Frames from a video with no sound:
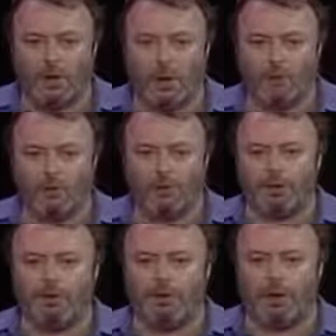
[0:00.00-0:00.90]
I wouldn't be
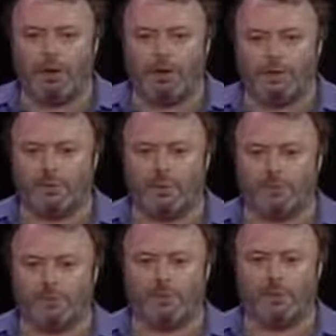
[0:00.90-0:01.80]
demanding
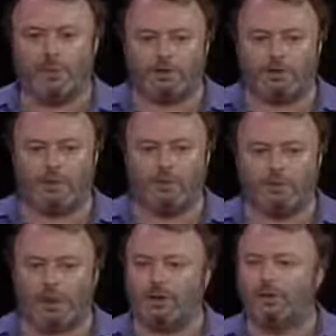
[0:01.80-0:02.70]
explanations from those of us who
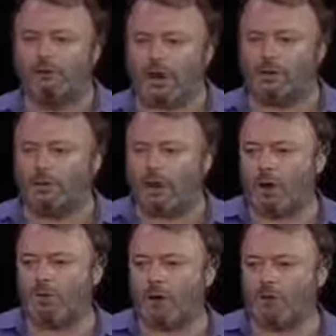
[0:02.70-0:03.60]
said it's about
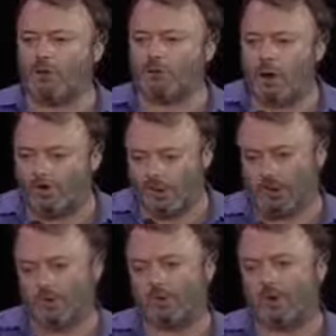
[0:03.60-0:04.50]
time that we stop
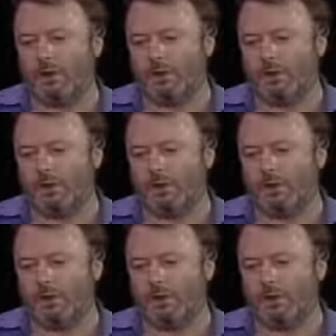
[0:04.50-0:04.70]
this.